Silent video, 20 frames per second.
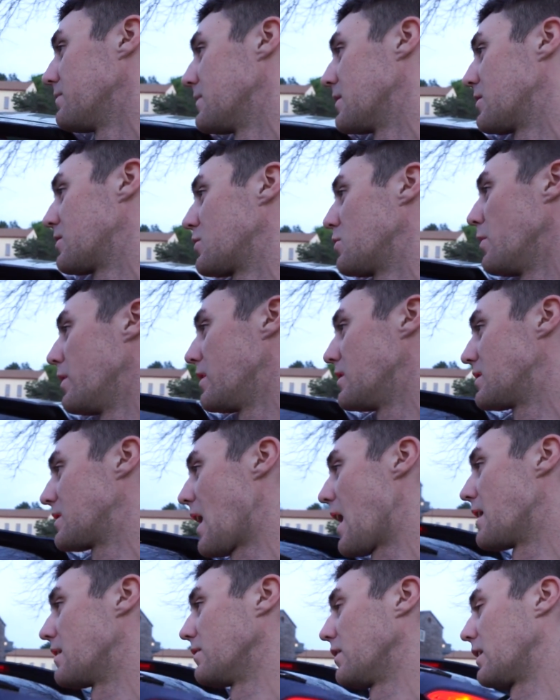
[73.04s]
the squid is
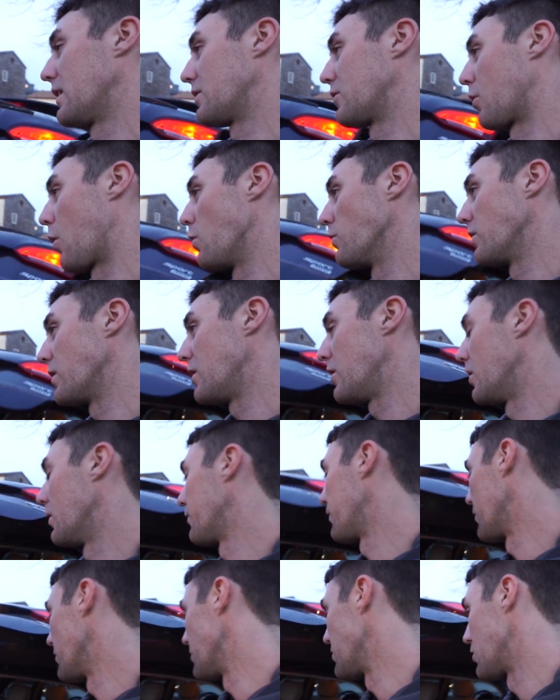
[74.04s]
kind of like they're only here
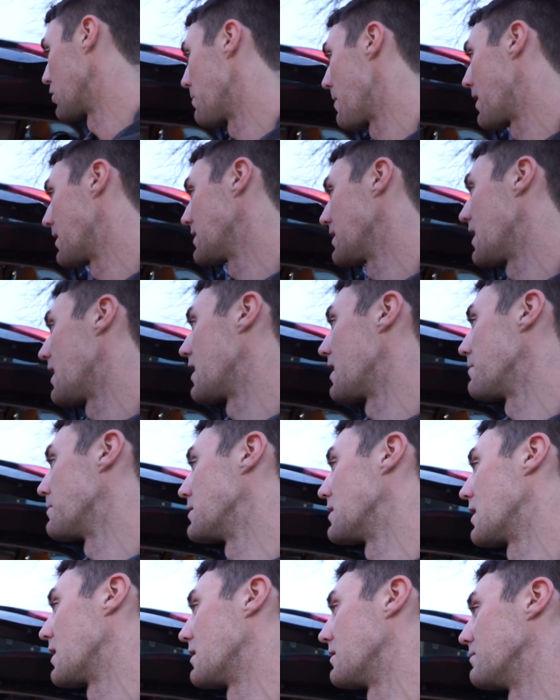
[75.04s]
for a certain amount of time
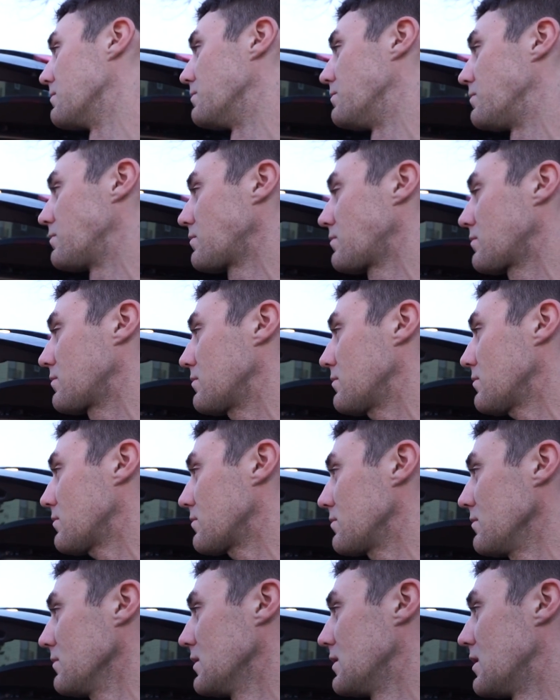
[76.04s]
and then? Yep.
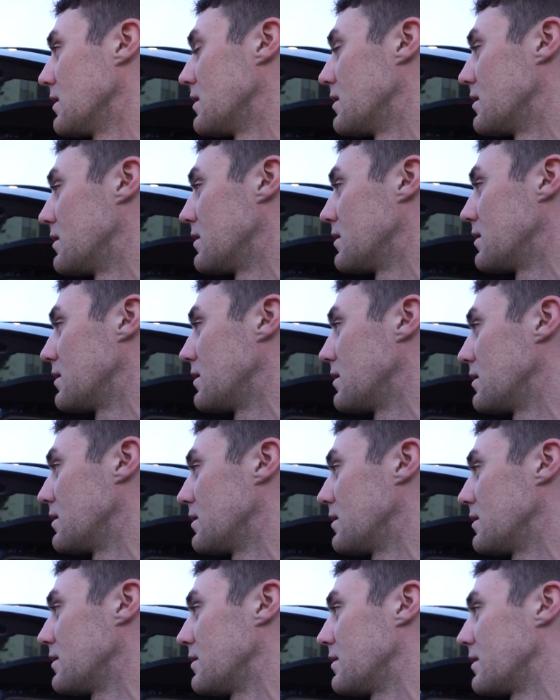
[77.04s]
Um, it's about a
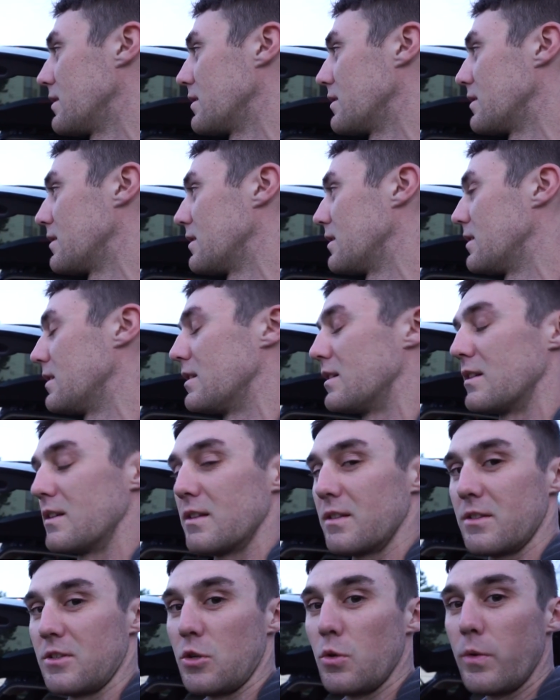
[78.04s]
two-week run.
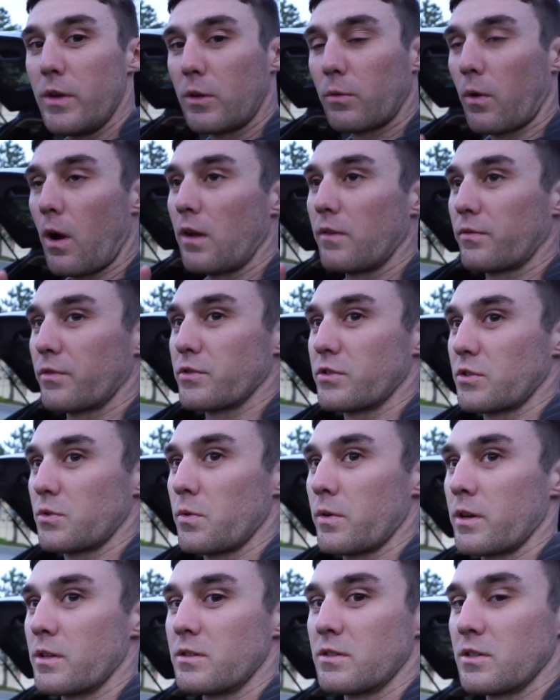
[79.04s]
Two-week run for
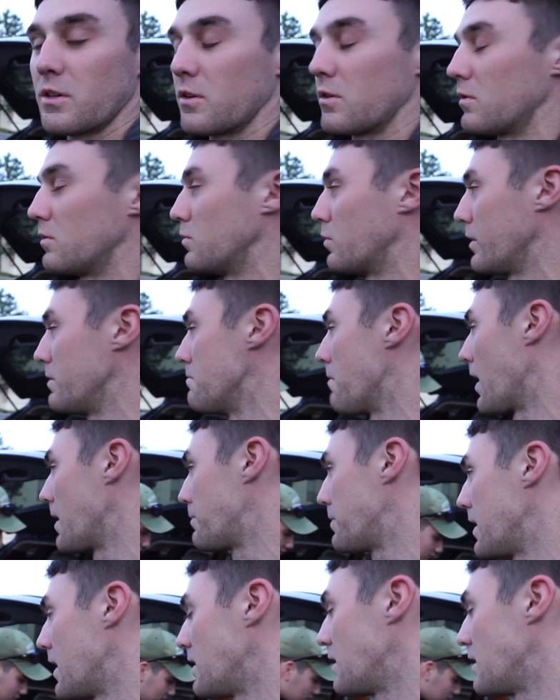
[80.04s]
squid. So we might be